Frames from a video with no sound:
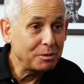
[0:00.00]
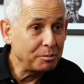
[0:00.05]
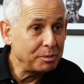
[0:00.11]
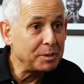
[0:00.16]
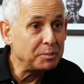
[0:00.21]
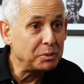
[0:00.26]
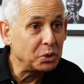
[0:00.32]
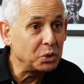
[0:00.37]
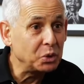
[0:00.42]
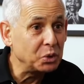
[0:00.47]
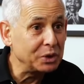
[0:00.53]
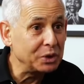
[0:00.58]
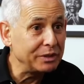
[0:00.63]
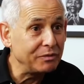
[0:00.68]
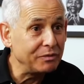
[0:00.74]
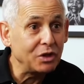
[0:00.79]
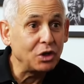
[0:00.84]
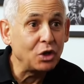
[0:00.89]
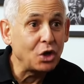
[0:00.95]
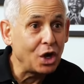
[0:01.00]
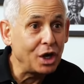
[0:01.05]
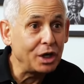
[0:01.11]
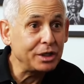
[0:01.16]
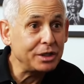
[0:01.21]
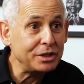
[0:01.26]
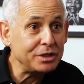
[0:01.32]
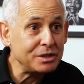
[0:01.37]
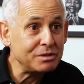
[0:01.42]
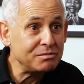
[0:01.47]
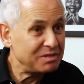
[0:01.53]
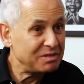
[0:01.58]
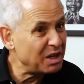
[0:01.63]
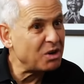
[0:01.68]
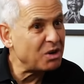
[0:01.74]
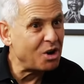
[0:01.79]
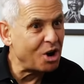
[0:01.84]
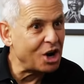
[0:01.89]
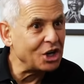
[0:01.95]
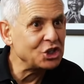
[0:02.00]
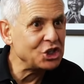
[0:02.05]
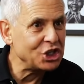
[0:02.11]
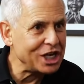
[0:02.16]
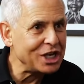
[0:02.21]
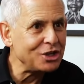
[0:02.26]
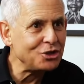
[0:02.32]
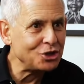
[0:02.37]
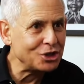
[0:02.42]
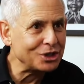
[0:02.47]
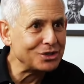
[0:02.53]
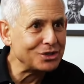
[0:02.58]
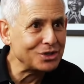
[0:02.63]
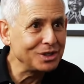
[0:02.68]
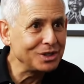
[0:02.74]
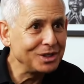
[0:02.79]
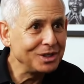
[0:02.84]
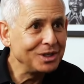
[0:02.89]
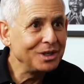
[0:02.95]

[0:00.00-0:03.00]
The people who live the longest, they're conscientious.